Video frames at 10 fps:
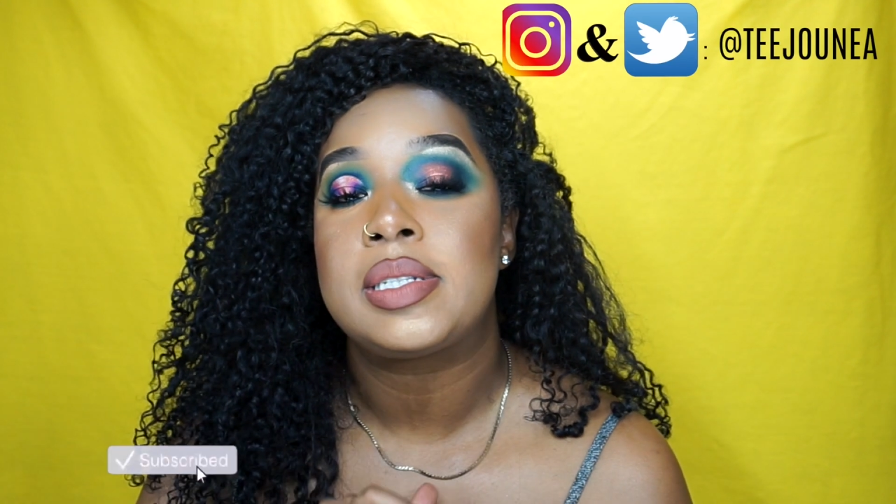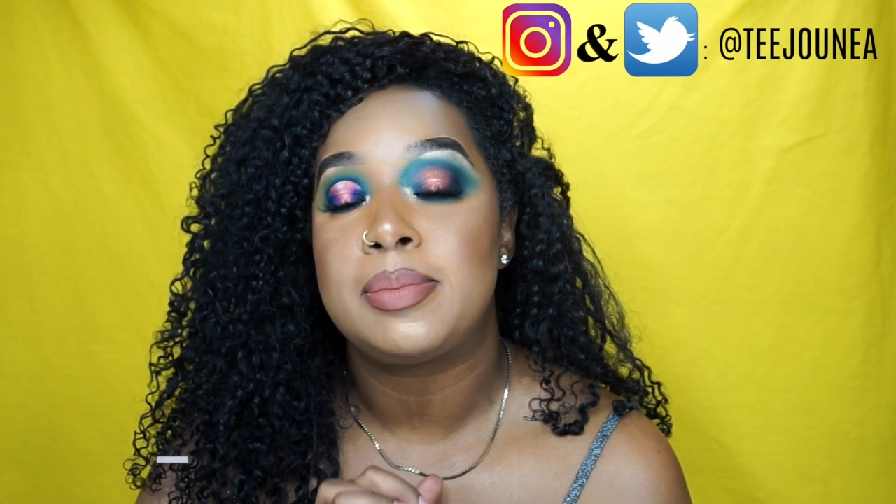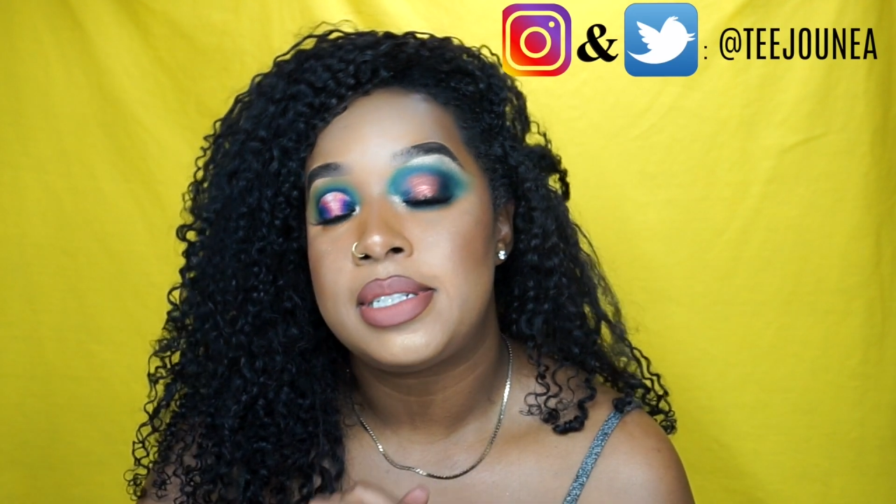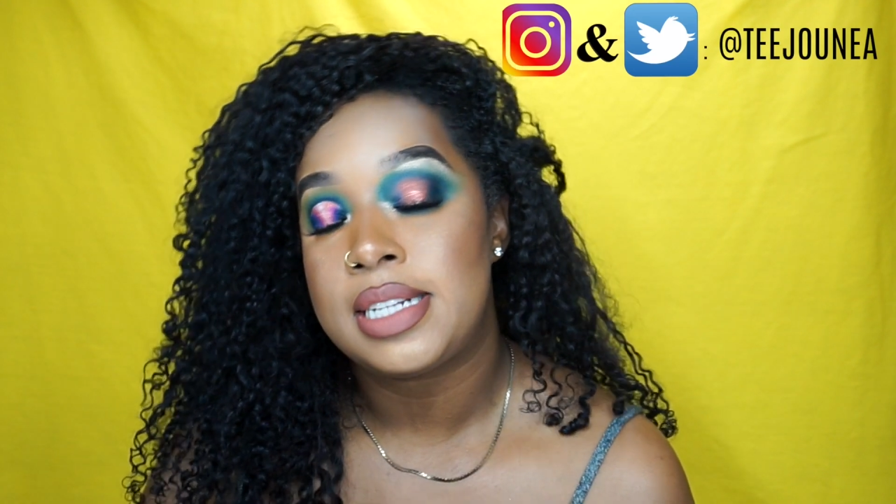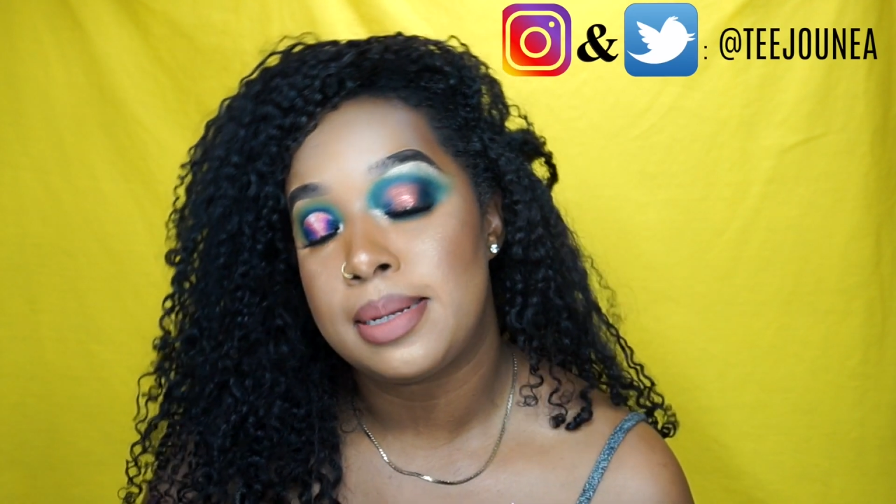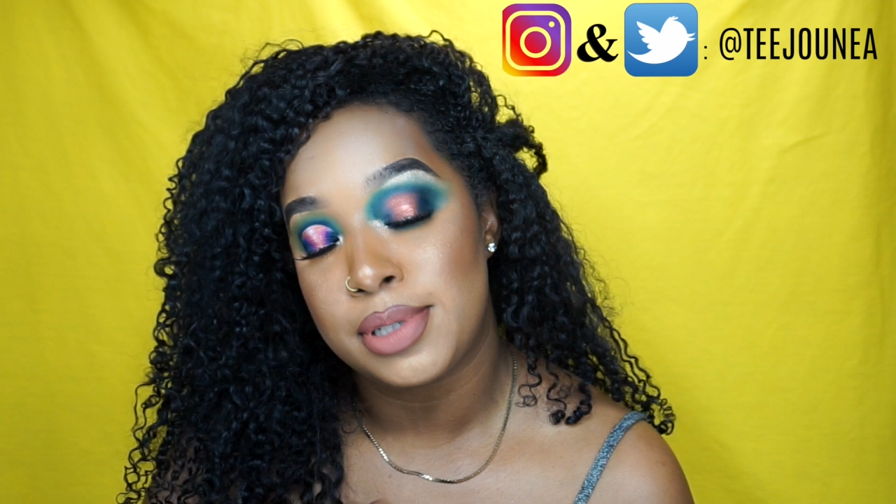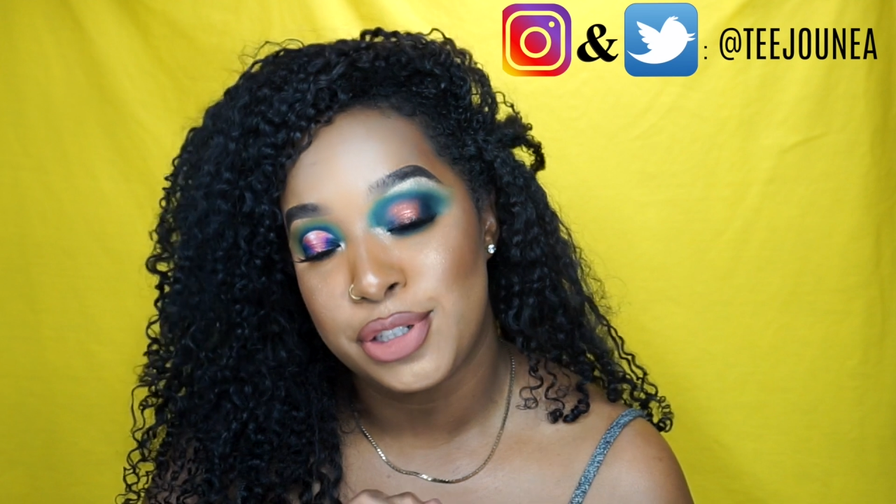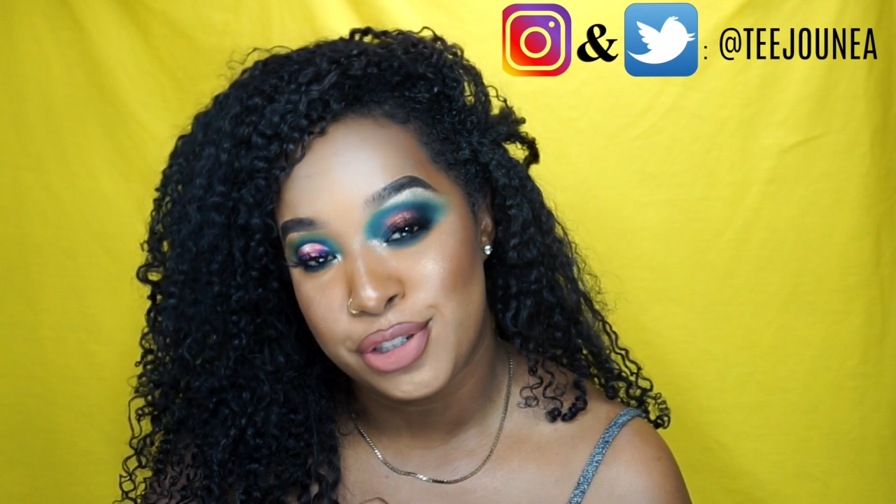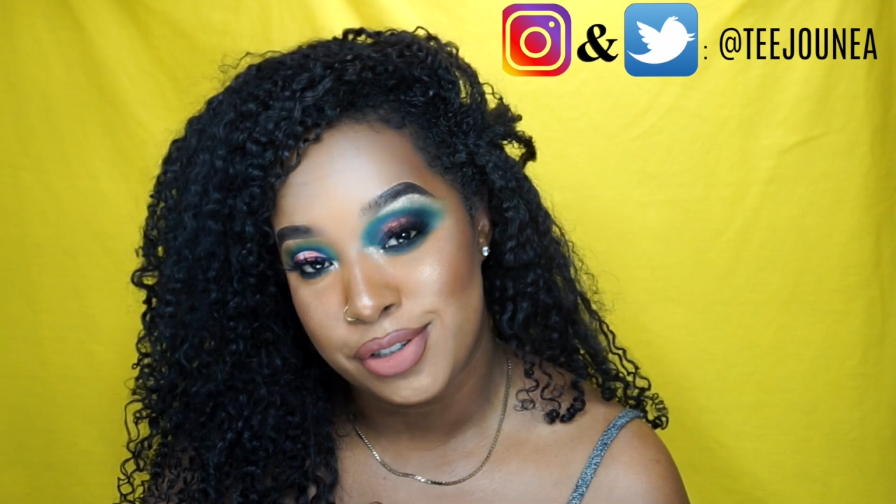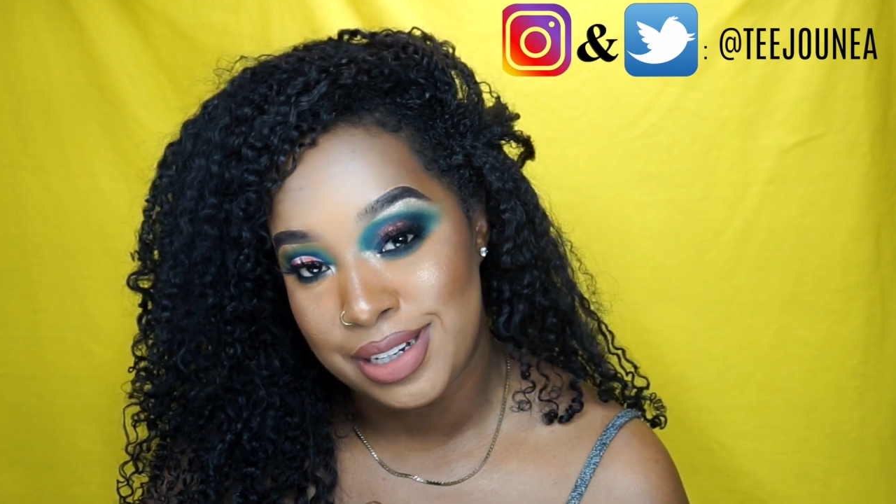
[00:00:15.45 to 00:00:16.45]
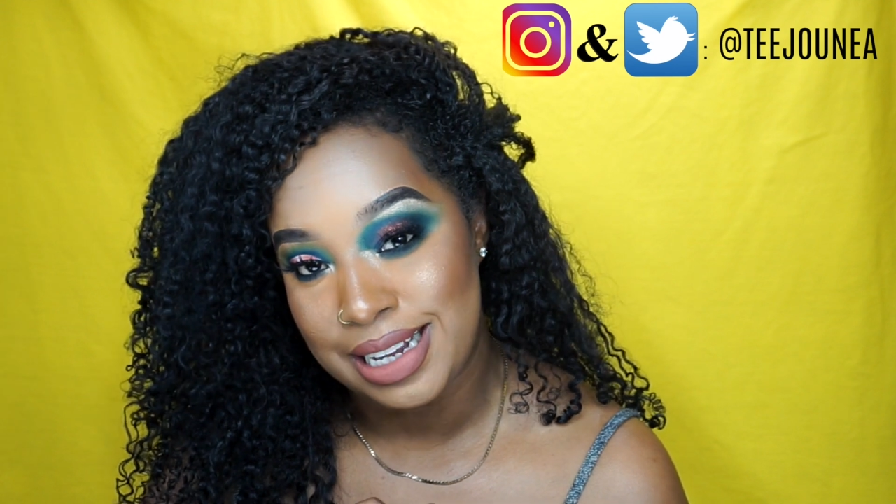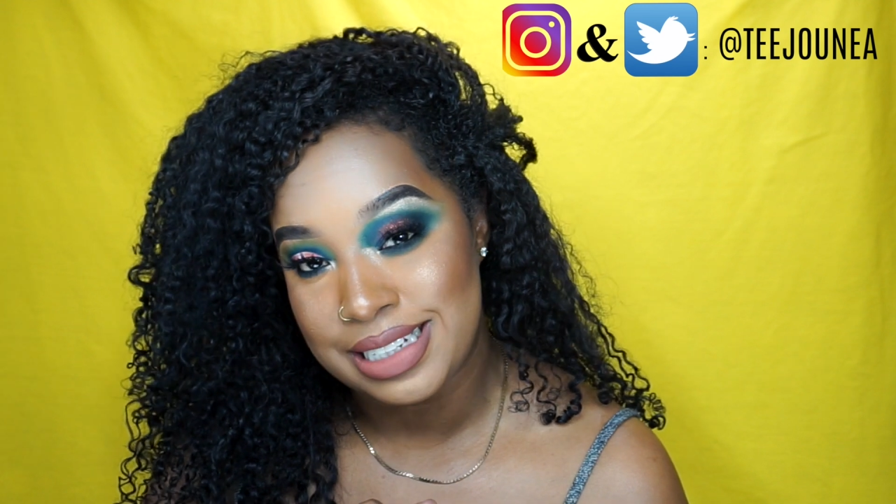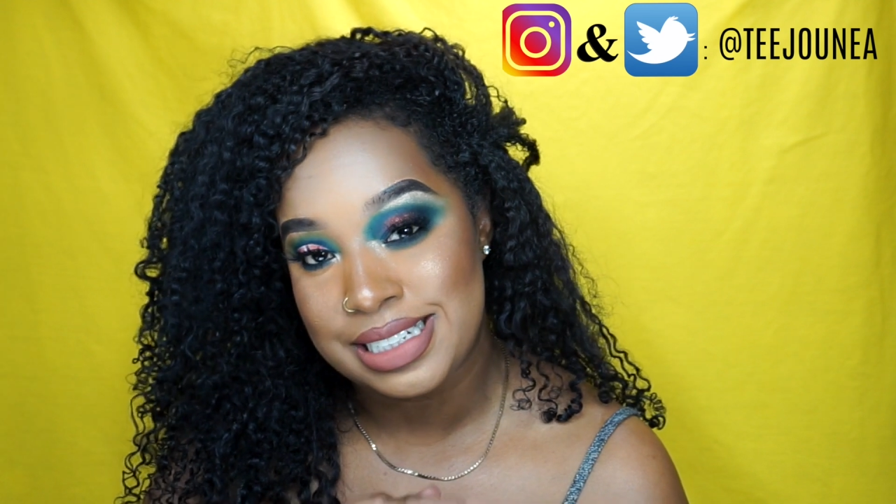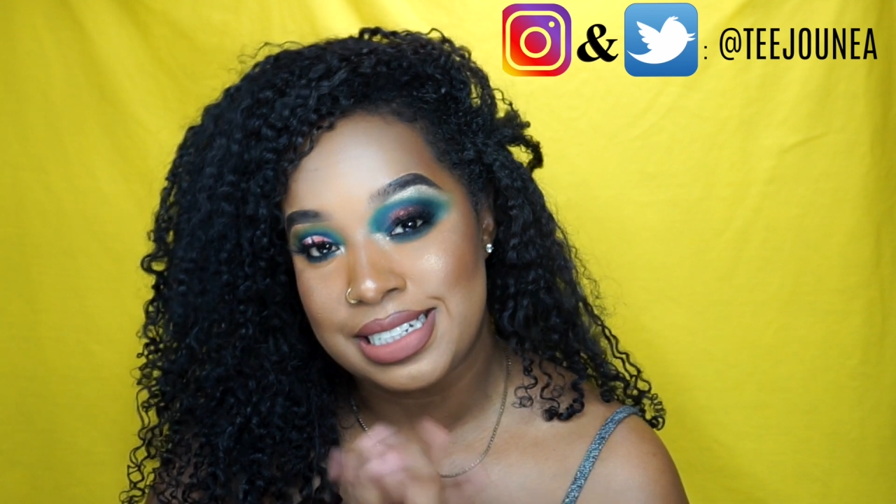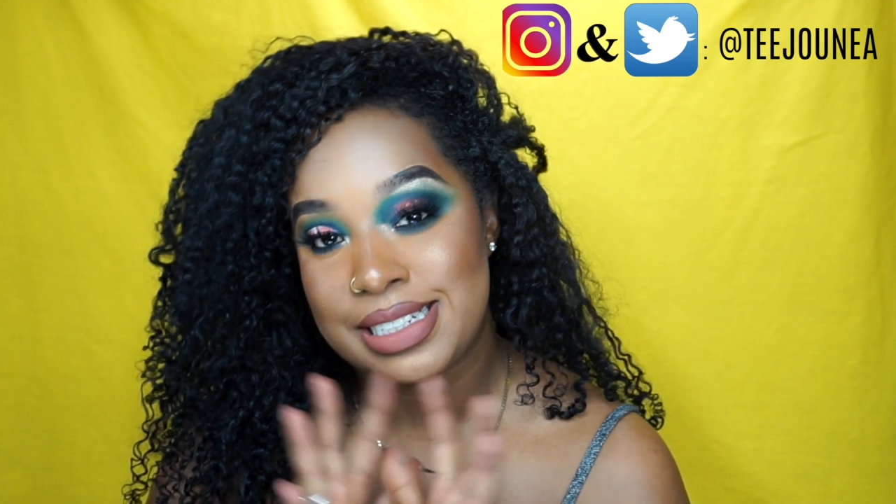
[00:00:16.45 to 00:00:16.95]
some tips and tricks,